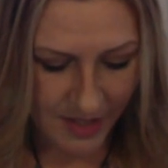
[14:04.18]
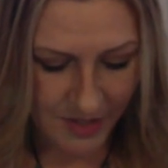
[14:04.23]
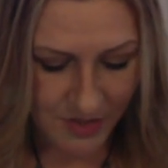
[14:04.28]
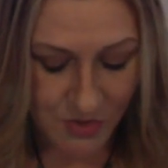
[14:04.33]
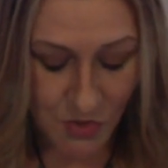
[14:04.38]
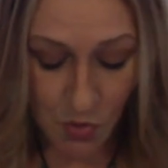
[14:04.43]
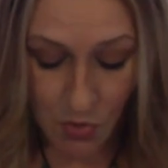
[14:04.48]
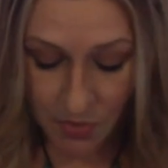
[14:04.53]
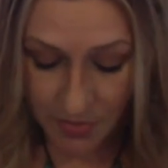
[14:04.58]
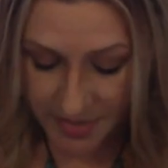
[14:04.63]

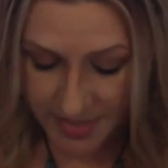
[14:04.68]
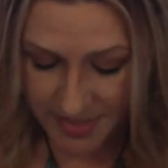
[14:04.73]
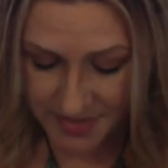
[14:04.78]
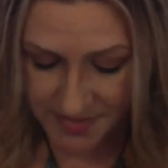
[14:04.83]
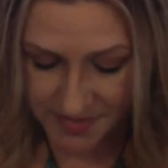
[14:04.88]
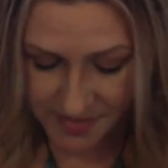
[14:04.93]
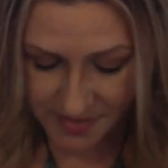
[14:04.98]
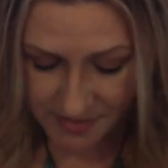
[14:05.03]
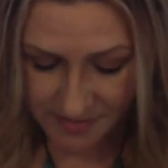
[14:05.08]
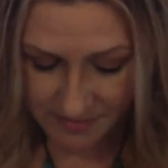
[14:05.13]

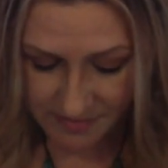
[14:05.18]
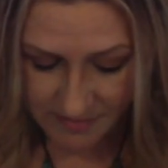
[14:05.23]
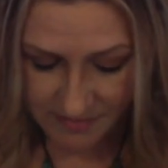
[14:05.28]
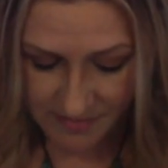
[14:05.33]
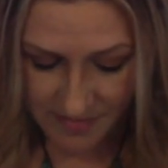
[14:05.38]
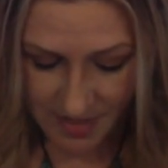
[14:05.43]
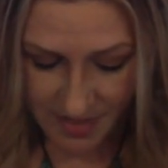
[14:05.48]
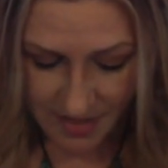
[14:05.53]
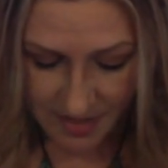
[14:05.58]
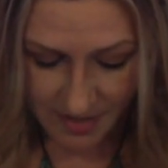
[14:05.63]
Taurus.
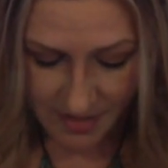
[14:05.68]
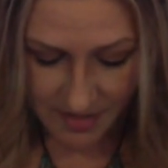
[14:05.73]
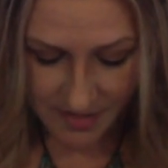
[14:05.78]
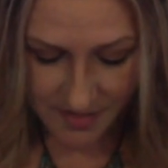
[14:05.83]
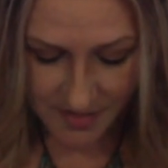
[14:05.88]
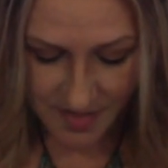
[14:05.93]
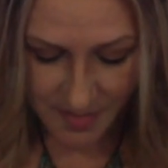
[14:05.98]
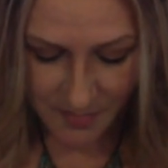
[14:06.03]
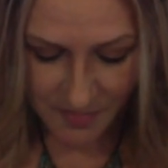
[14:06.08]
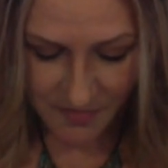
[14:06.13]

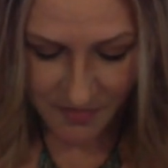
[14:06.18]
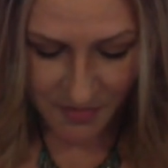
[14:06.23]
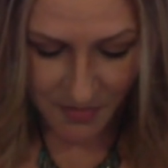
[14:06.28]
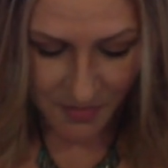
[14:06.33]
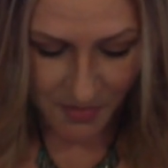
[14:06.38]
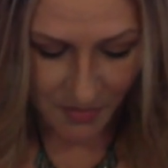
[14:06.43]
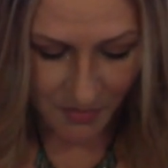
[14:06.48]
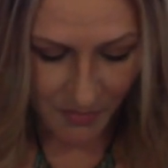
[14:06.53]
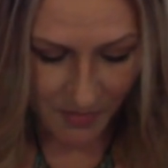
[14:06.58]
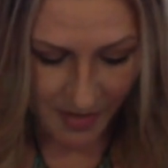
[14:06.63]
Some of you
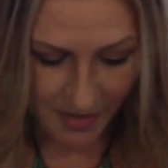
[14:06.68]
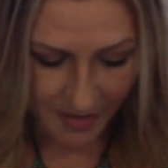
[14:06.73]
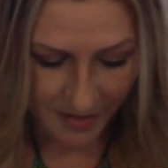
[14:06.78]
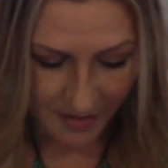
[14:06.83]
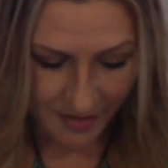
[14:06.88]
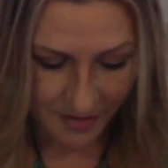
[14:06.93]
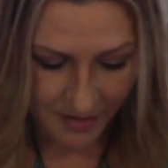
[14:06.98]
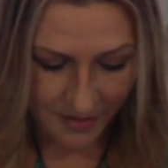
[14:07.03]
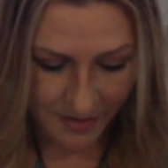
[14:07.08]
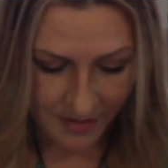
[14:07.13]
are with
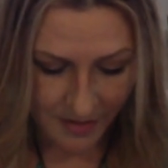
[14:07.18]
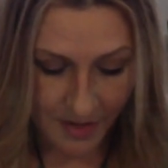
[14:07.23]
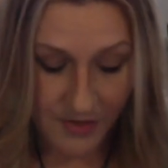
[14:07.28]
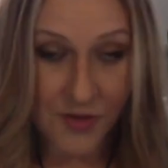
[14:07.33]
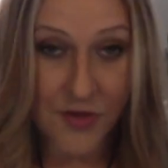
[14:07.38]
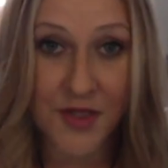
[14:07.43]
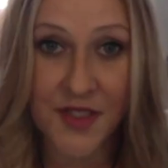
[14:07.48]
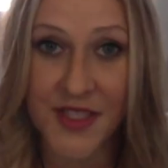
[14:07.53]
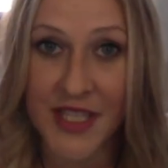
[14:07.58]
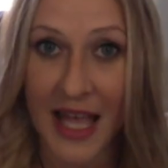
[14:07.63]

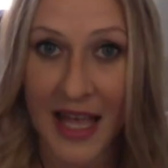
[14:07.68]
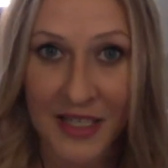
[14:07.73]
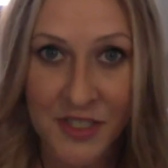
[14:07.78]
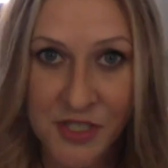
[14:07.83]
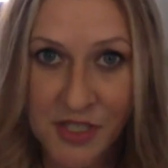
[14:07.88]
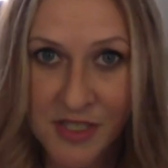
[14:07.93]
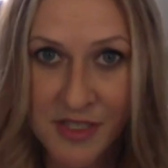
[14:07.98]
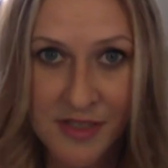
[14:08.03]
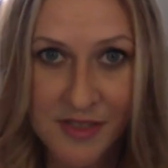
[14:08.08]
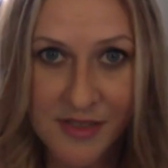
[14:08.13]
other
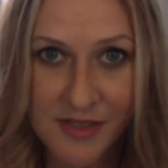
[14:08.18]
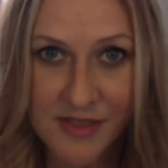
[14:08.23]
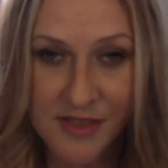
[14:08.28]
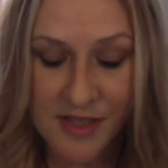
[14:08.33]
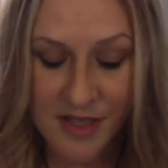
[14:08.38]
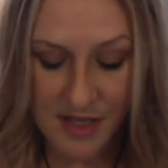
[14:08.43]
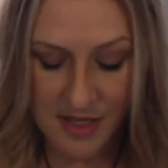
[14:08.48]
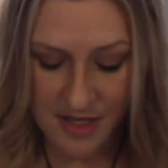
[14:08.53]
Sages,